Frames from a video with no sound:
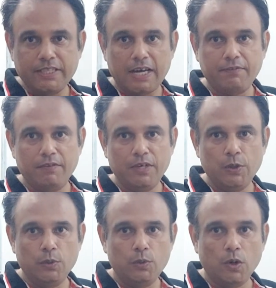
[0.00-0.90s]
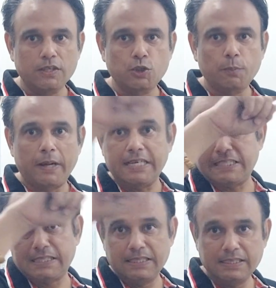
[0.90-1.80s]
I have given you, cos 2 pi
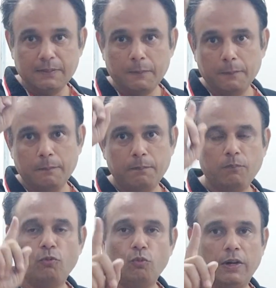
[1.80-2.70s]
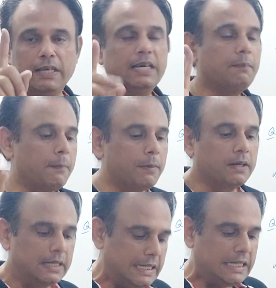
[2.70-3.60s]
is 1.
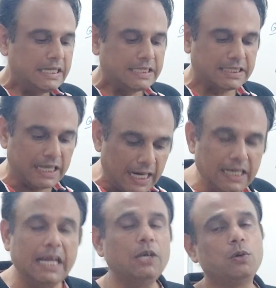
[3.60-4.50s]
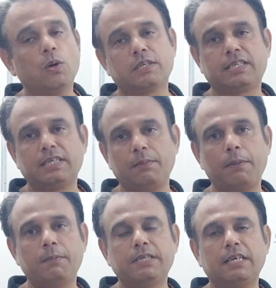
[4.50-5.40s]
Remember, sine and cos,
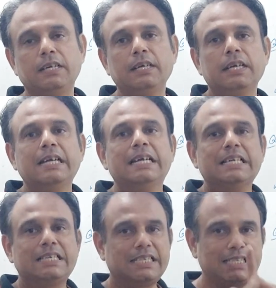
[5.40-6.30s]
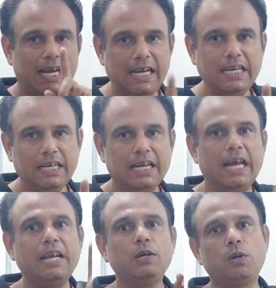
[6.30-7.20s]
remember children, sine
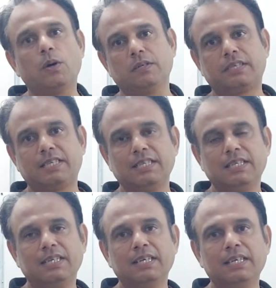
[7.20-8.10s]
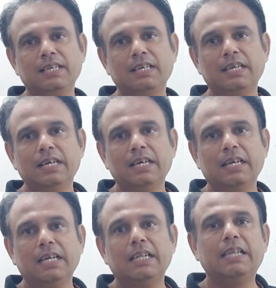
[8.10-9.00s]
and cos,
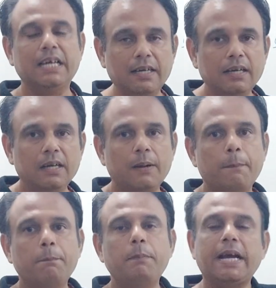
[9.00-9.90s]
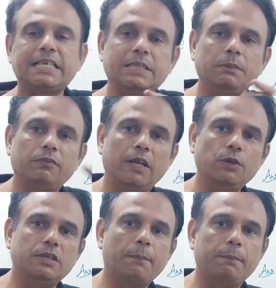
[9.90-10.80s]
their maximum
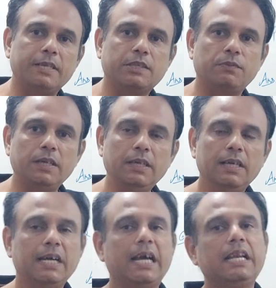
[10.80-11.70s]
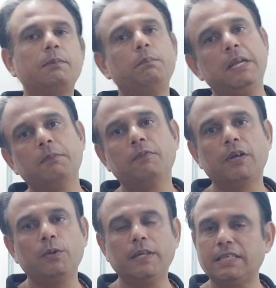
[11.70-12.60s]
values are plus 1 and minimum
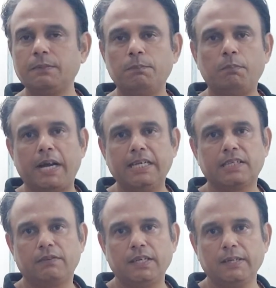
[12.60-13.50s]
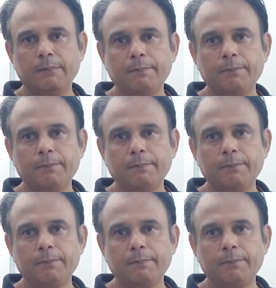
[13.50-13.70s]
value is minus 1.